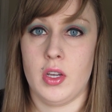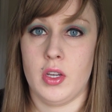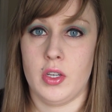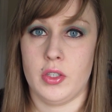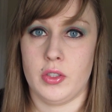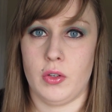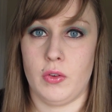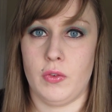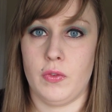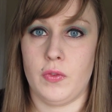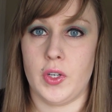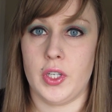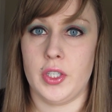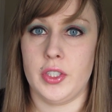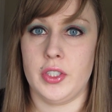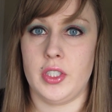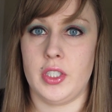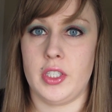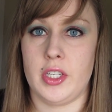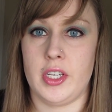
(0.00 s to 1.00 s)
So
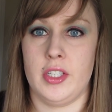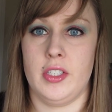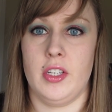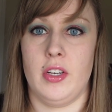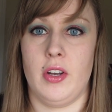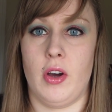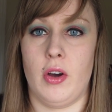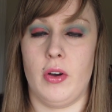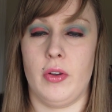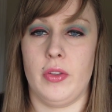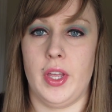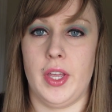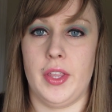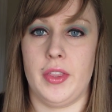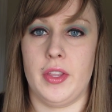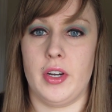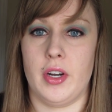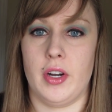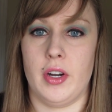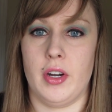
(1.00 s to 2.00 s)
first you need to know that
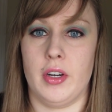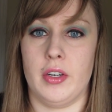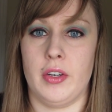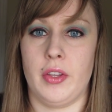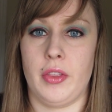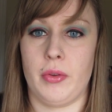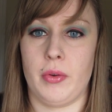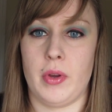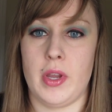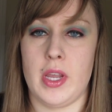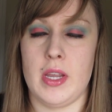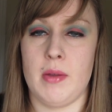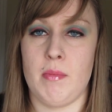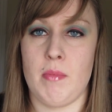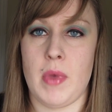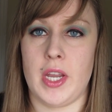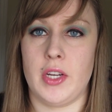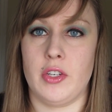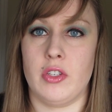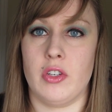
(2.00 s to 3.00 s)
there are 3
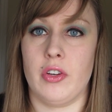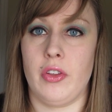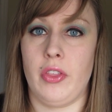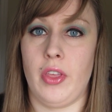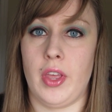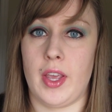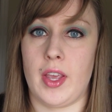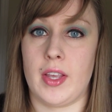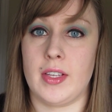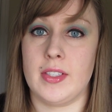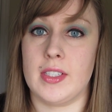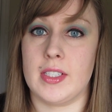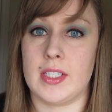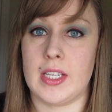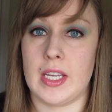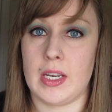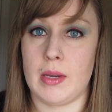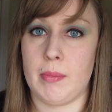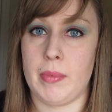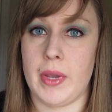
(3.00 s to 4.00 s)
major things a
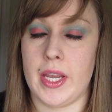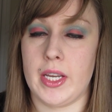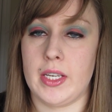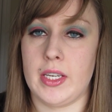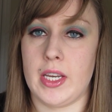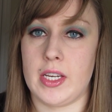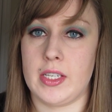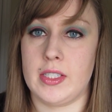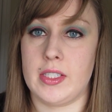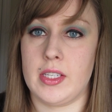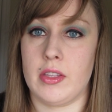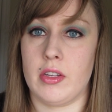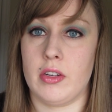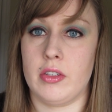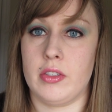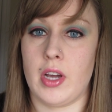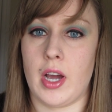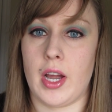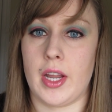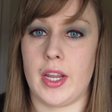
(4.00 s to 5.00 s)
guinea pig needs in their
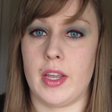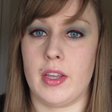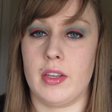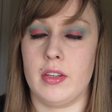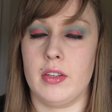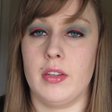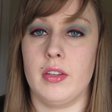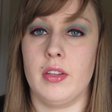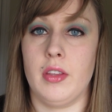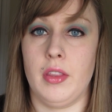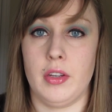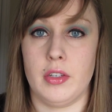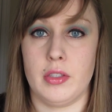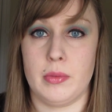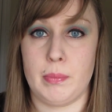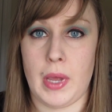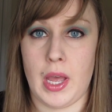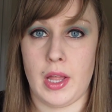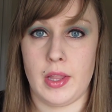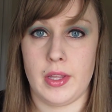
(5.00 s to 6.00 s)
diet. There's
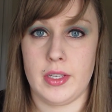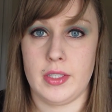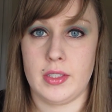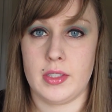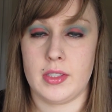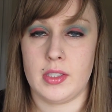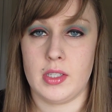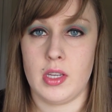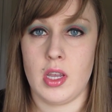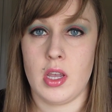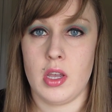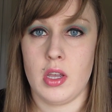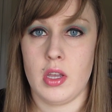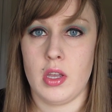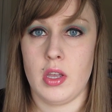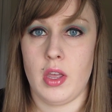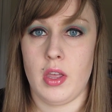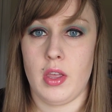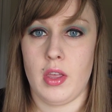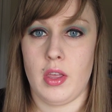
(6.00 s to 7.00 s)
pellets,
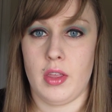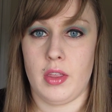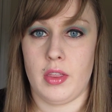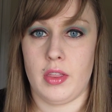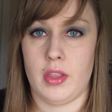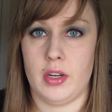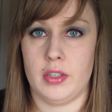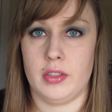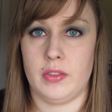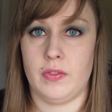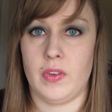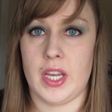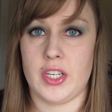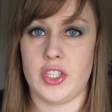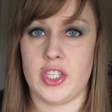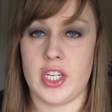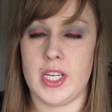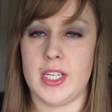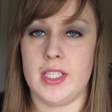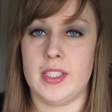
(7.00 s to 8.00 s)
there's
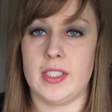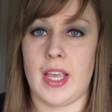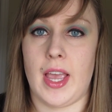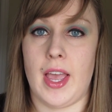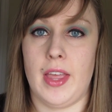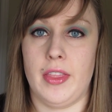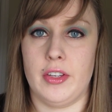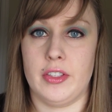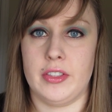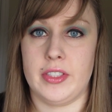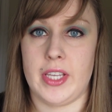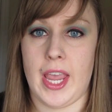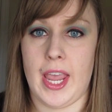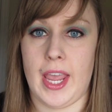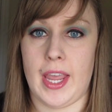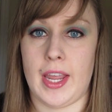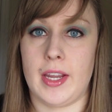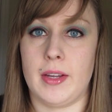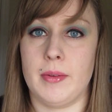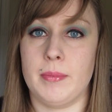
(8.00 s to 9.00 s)
veggies, and there's
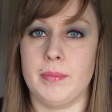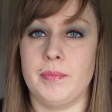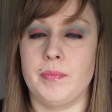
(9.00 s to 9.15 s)
hay.